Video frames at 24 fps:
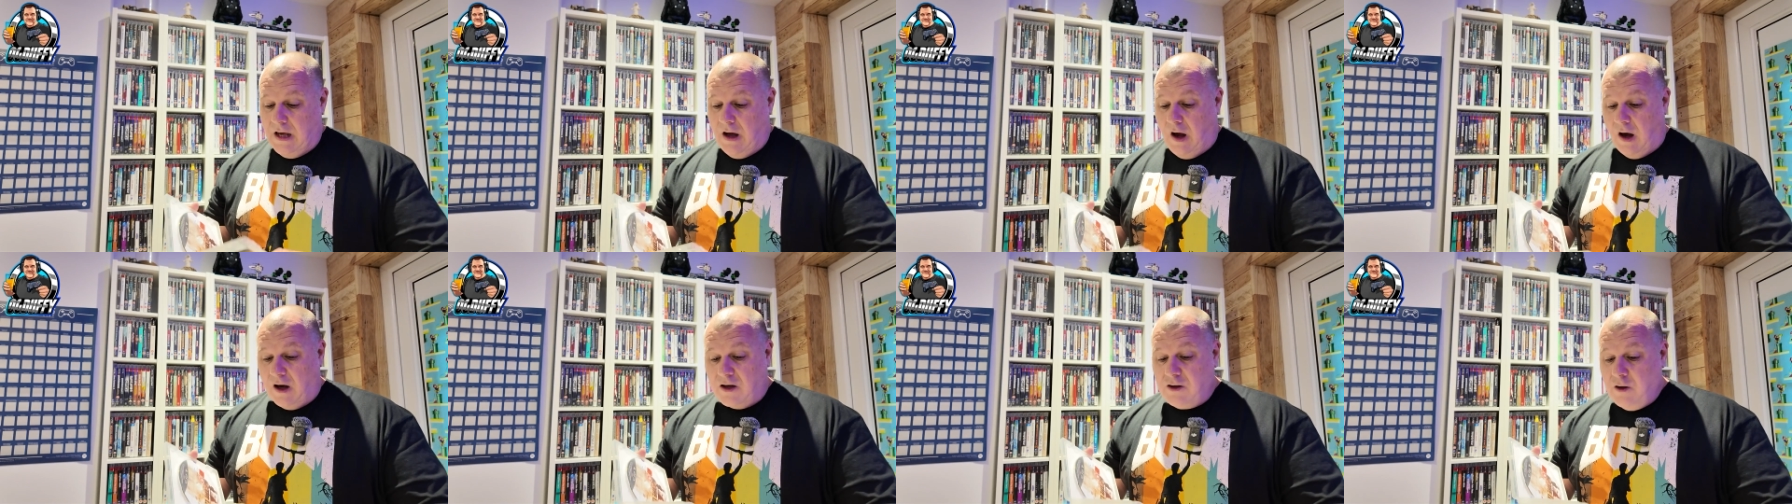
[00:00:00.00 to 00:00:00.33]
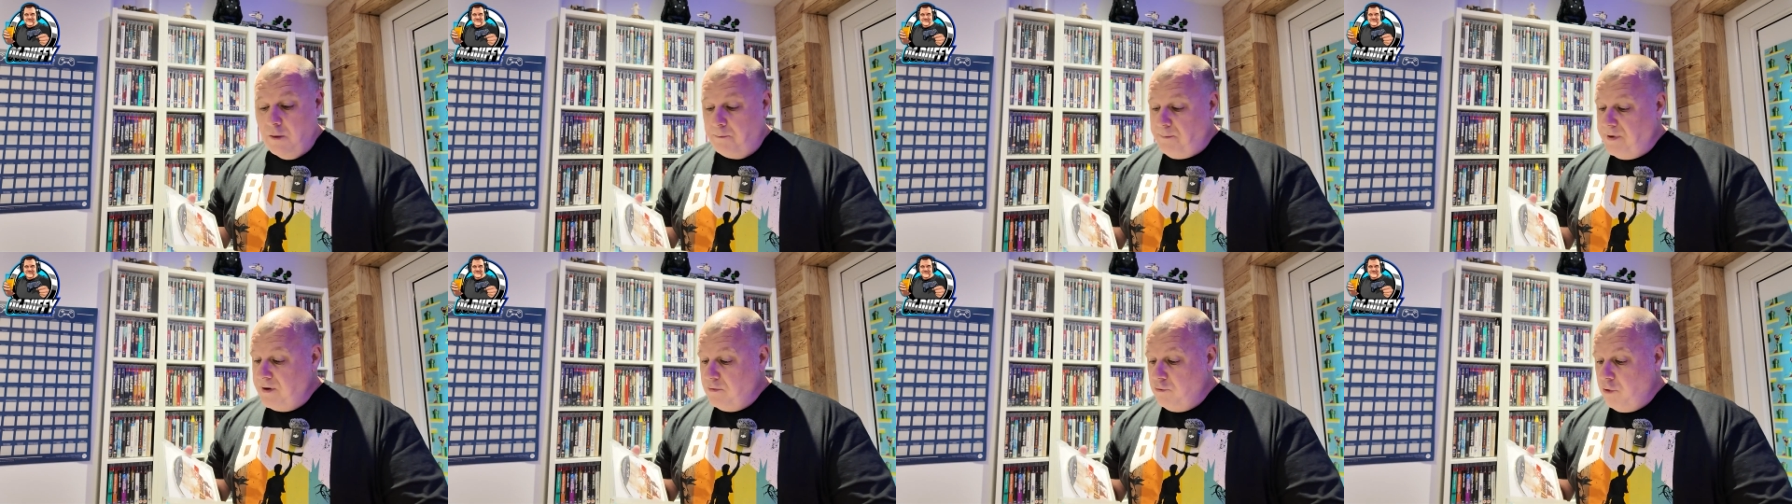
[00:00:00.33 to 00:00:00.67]
I
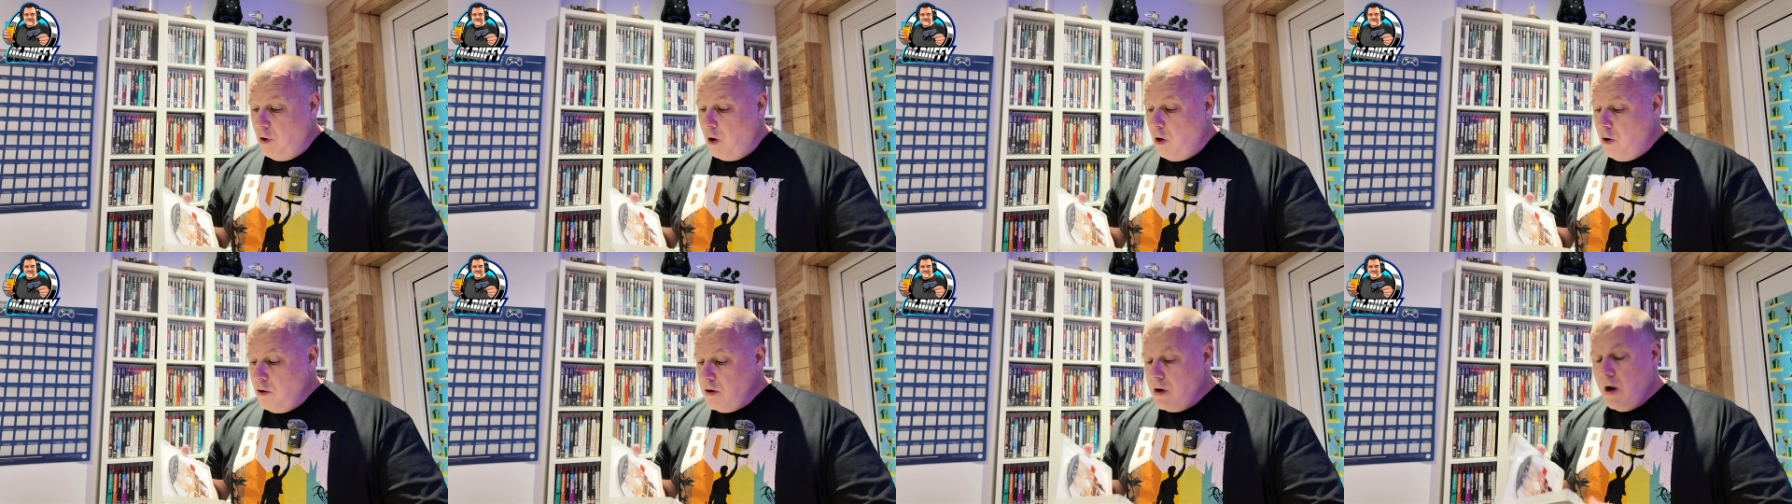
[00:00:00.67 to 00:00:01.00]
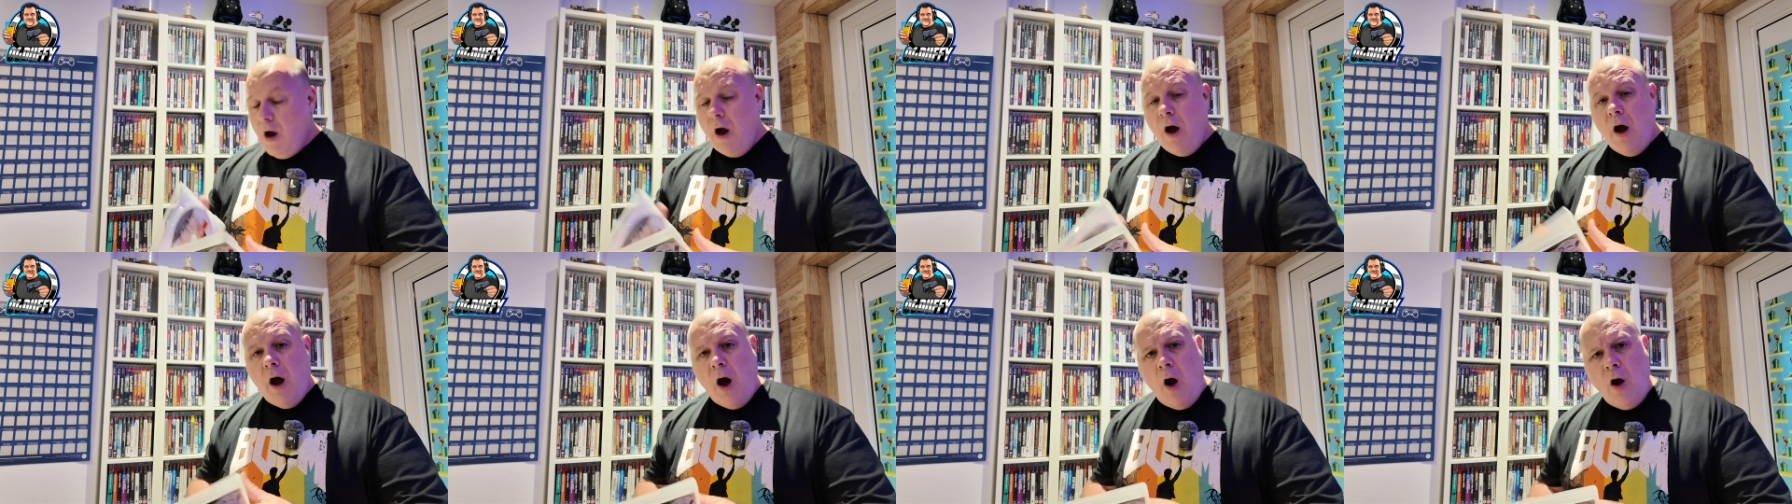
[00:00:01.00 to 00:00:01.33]
could be wrong,
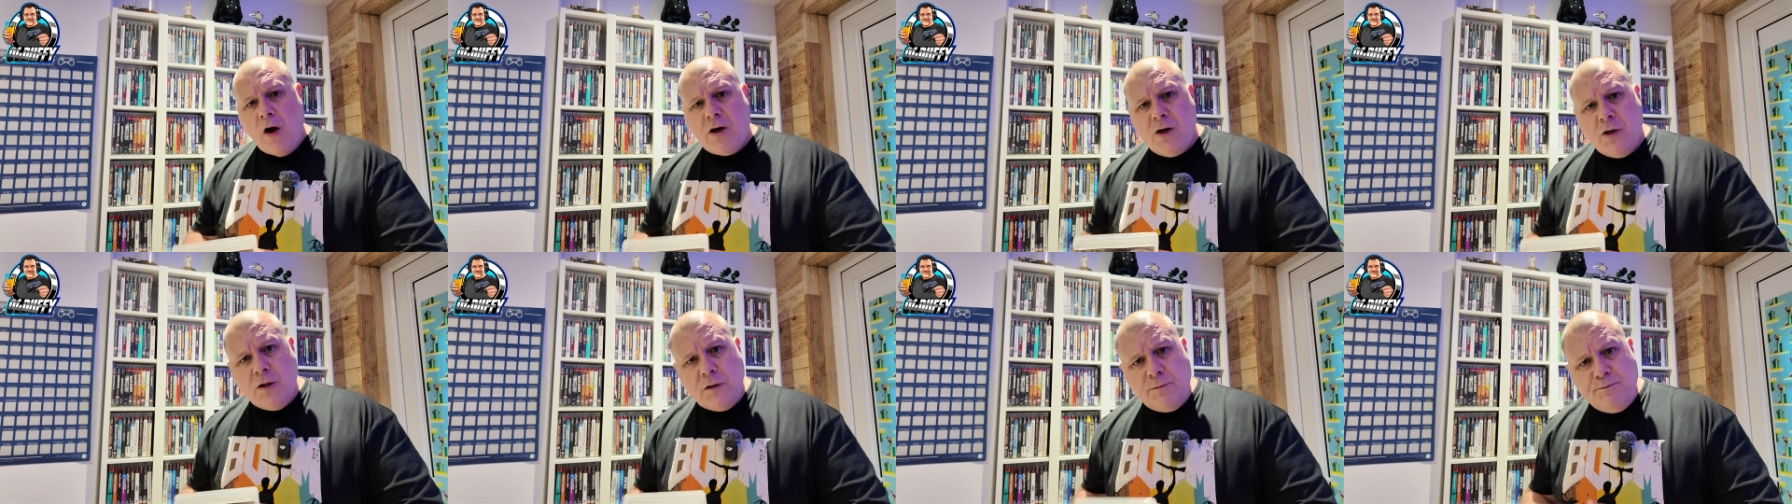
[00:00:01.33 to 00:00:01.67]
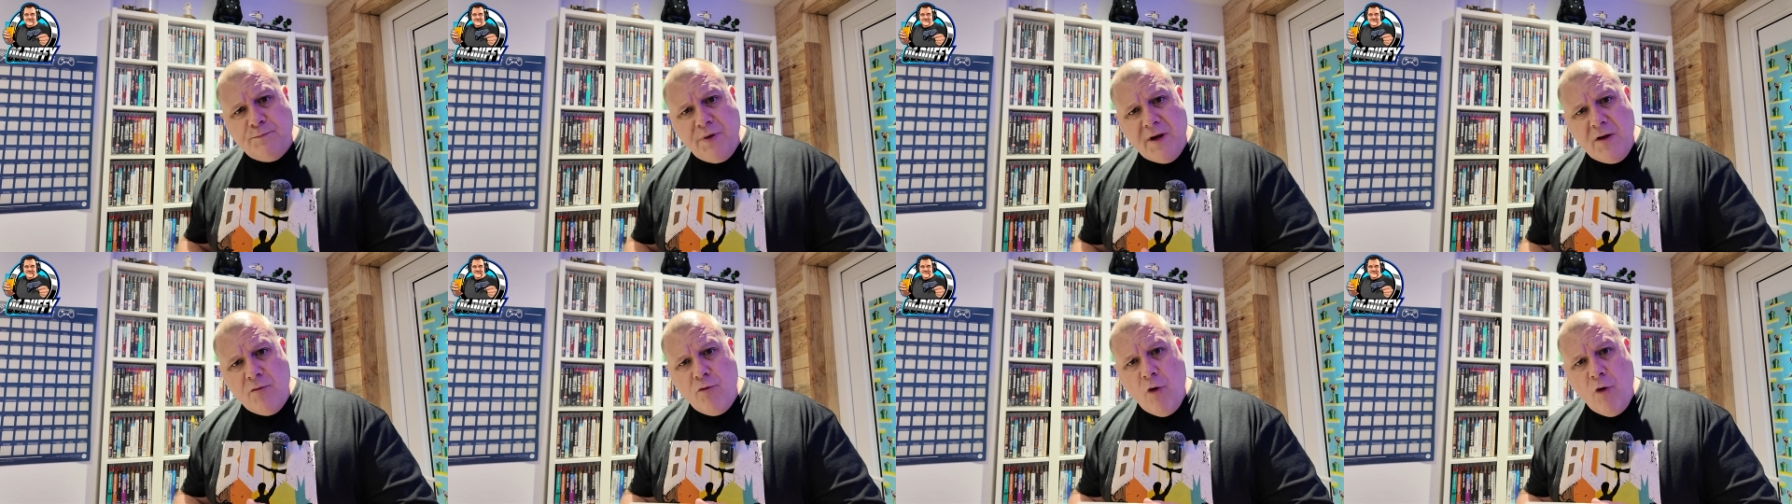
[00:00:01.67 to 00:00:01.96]
I could be